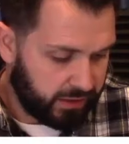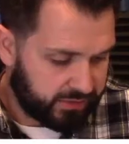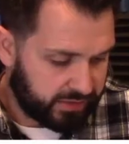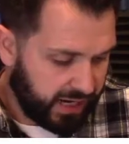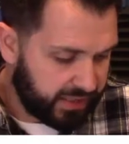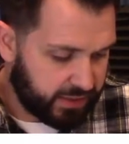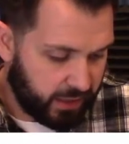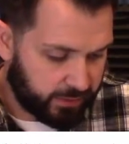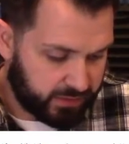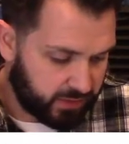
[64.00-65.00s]
It says, "Hi
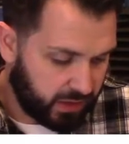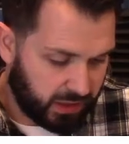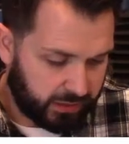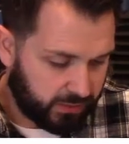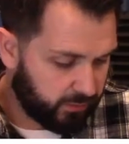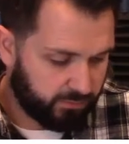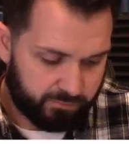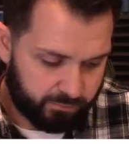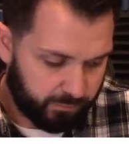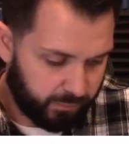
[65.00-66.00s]
Thomas,
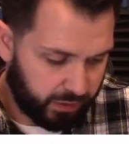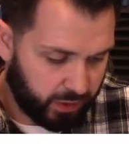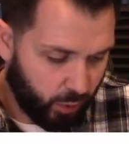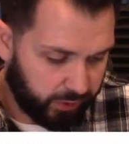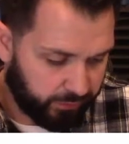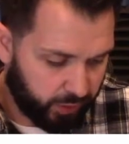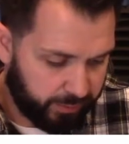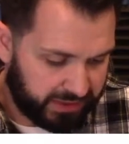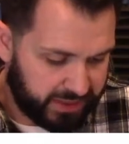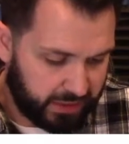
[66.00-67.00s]
going for a
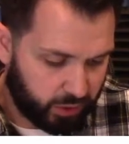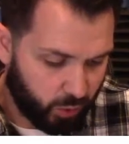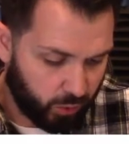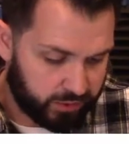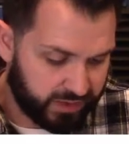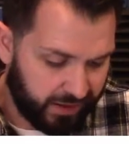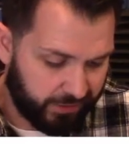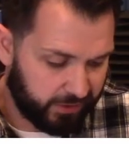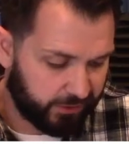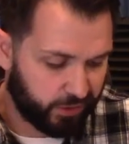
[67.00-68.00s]
big data course, I
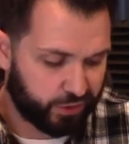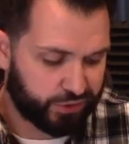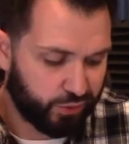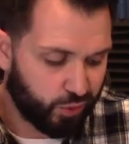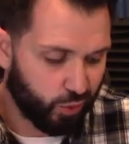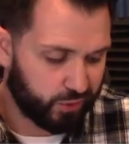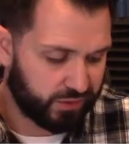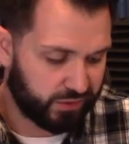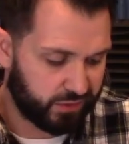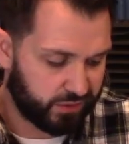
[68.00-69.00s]
found that there are two
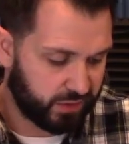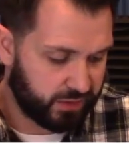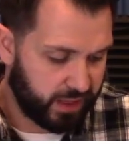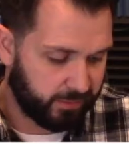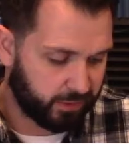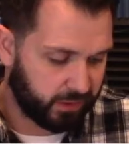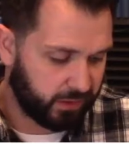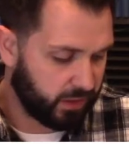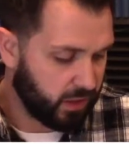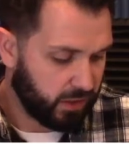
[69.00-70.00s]
courses,
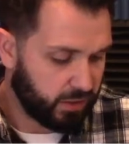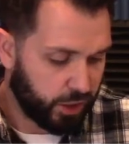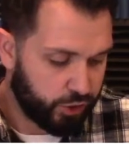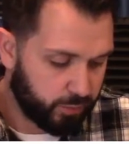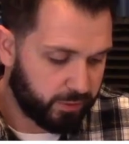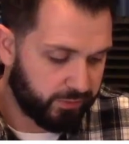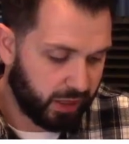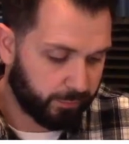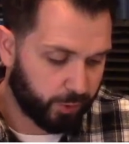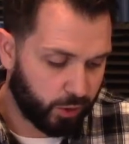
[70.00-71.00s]
namely the Hadoop
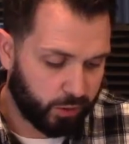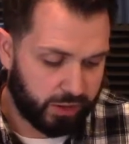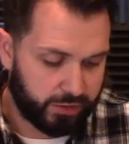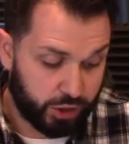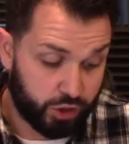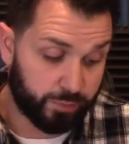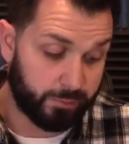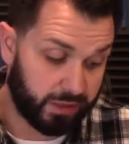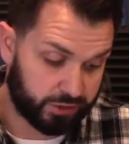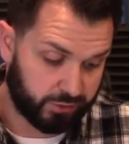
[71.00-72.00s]
developer and the Hadoop
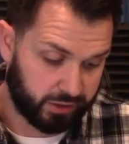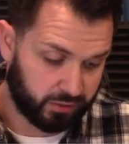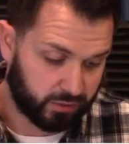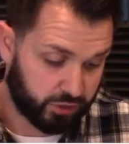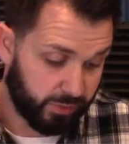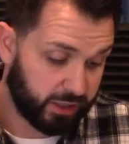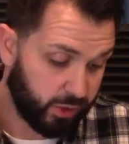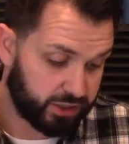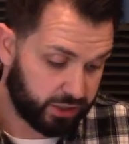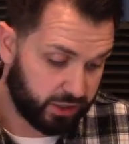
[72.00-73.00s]
administrator. So my
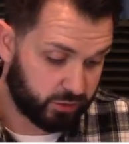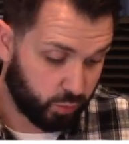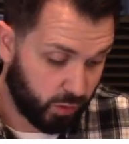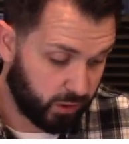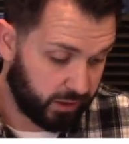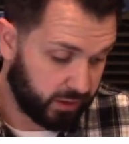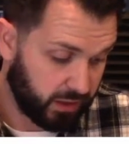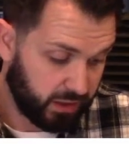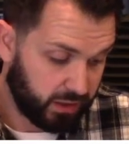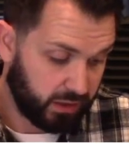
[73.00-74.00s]
question is, one,
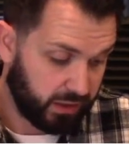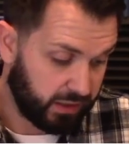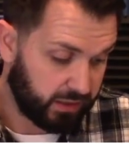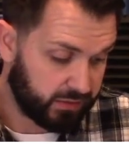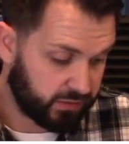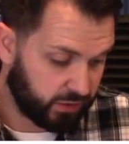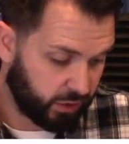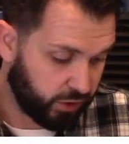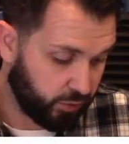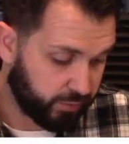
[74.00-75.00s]
is
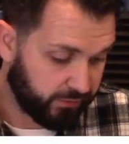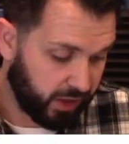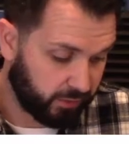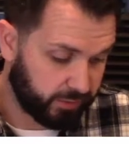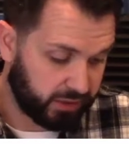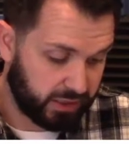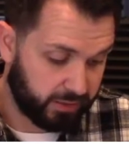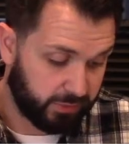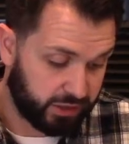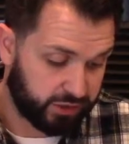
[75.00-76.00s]
Hadoop development and
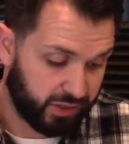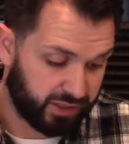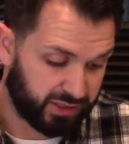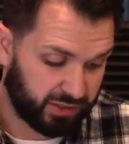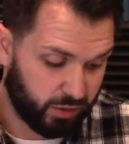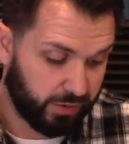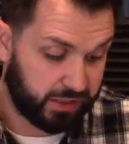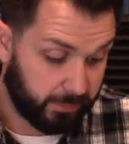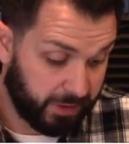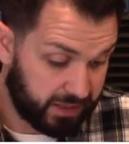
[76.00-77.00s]
administration, are
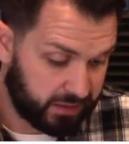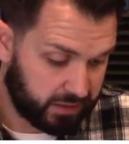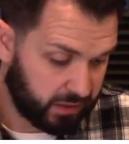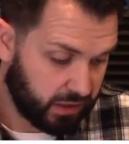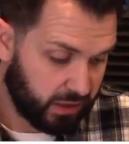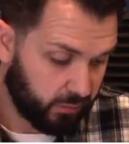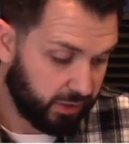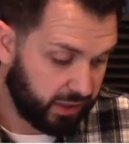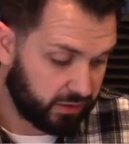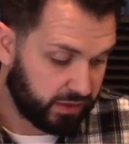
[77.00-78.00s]
they dependent?
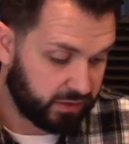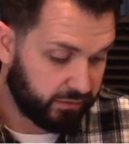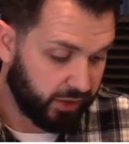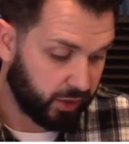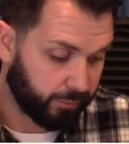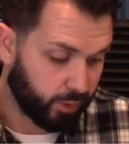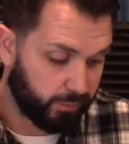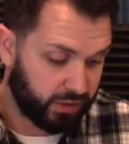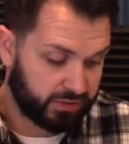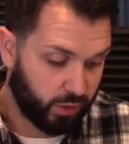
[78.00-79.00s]
Meaning that the
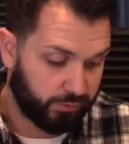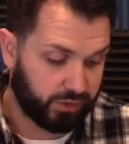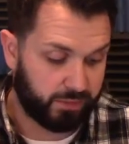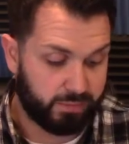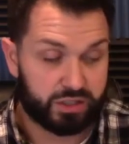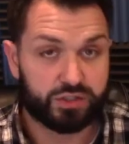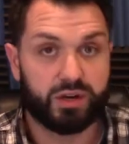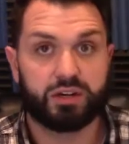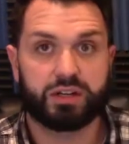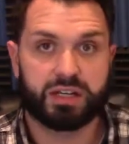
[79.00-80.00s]
developer must go for the
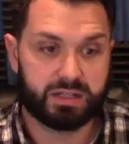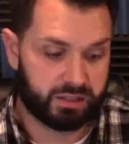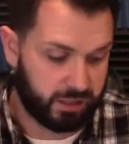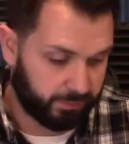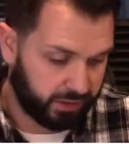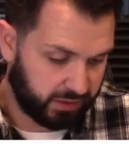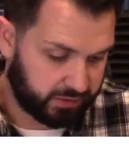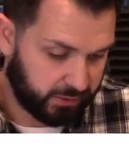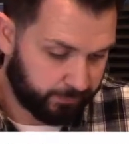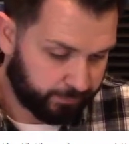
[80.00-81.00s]
administrator to get into
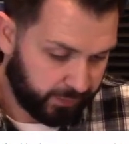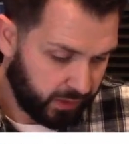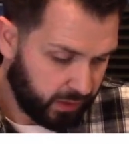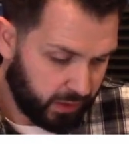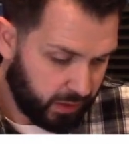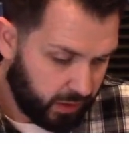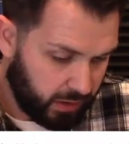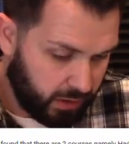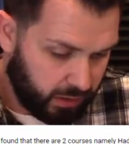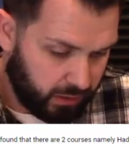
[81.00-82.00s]
companies?
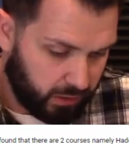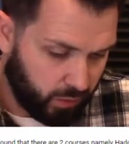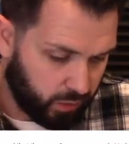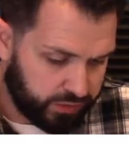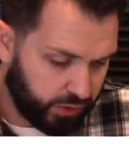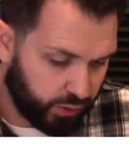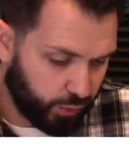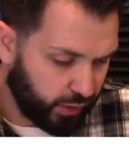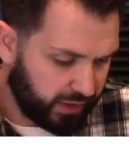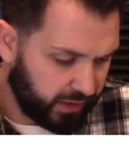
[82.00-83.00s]
Or
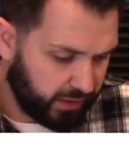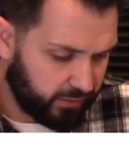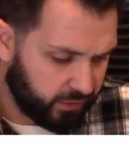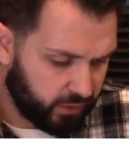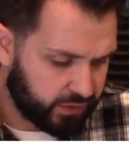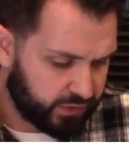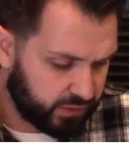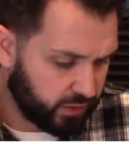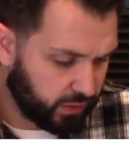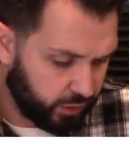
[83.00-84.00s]
two, again,
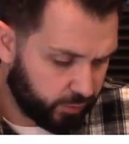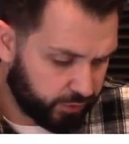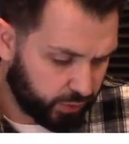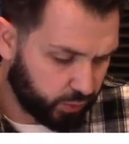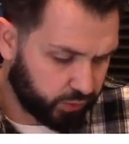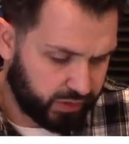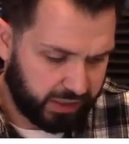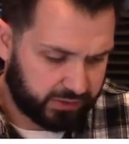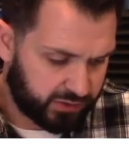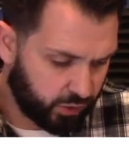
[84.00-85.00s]
there's Hadoop tools
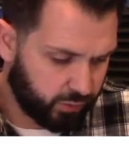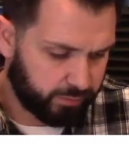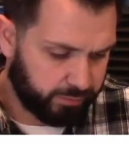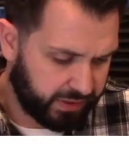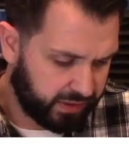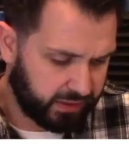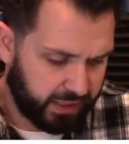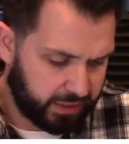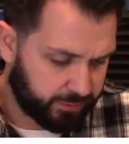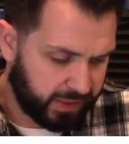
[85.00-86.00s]
like Scoop, Pig,
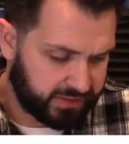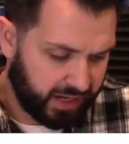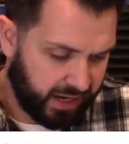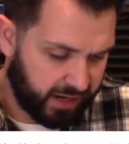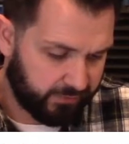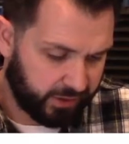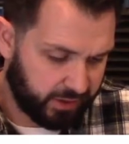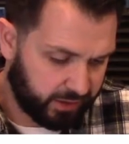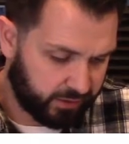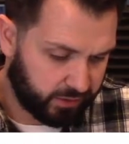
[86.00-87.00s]
HBase, Hive,
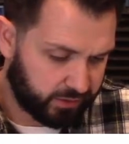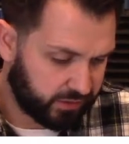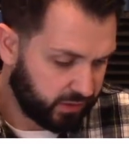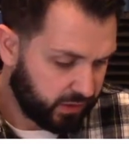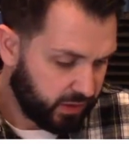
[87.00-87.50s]
and others.